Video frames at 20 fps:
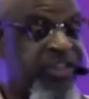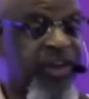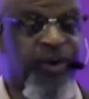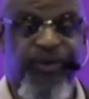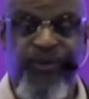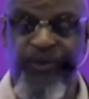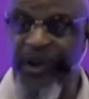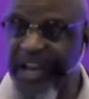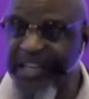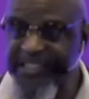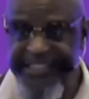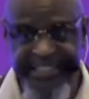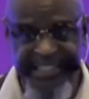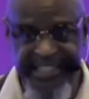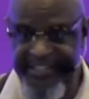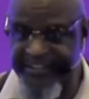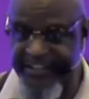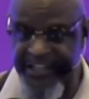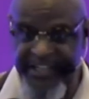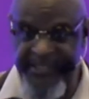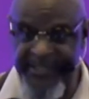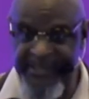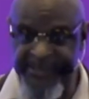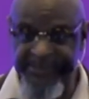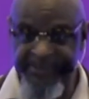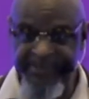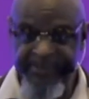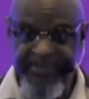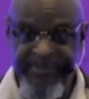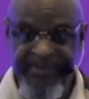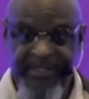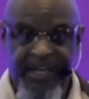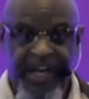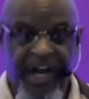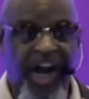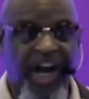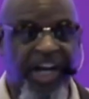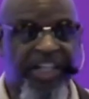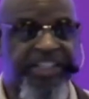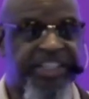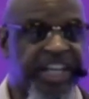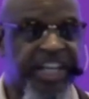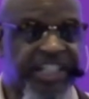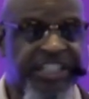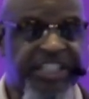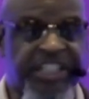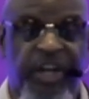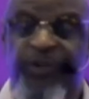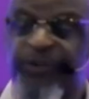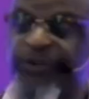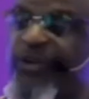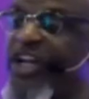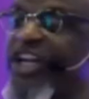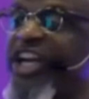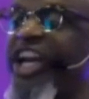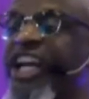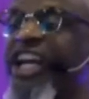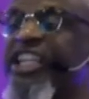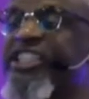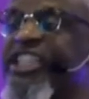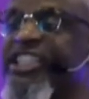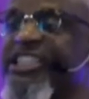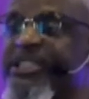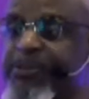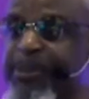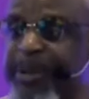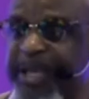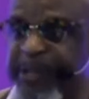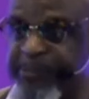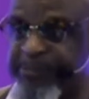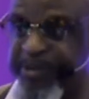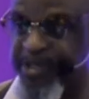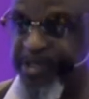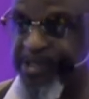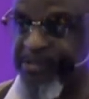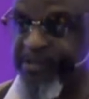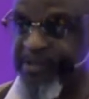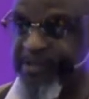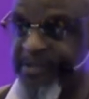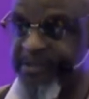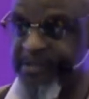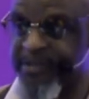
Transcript: rest of them are just religious people.